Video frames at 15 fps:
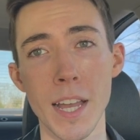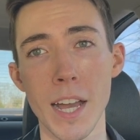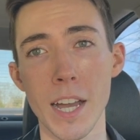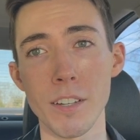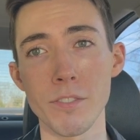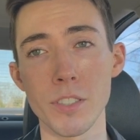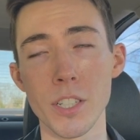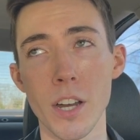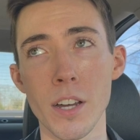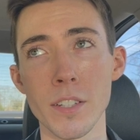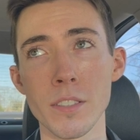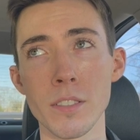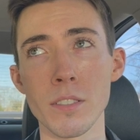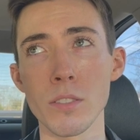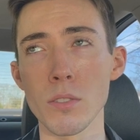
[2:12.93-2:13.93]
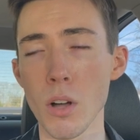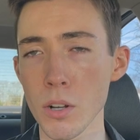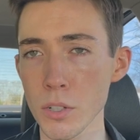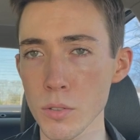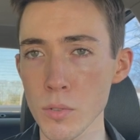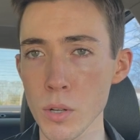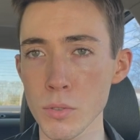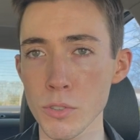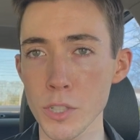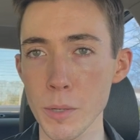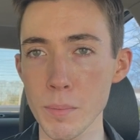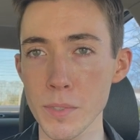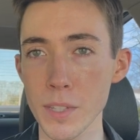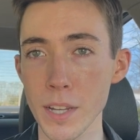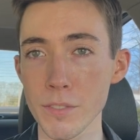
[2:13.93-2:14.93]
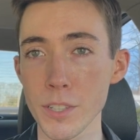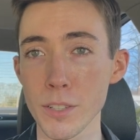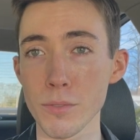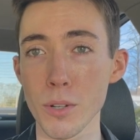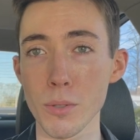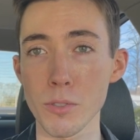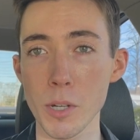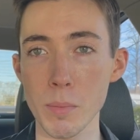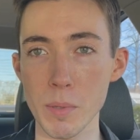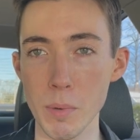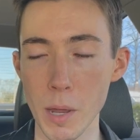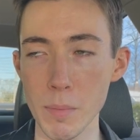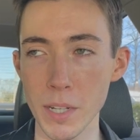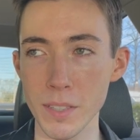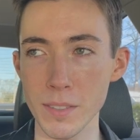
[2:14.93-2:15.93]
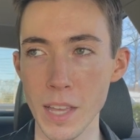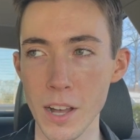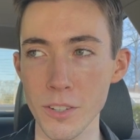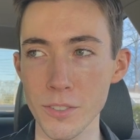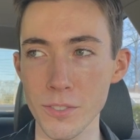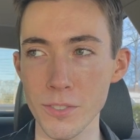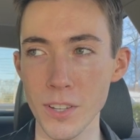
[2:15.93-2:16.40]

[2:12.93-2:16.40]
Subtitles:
I've done longer road trips. I've done road trips by myself.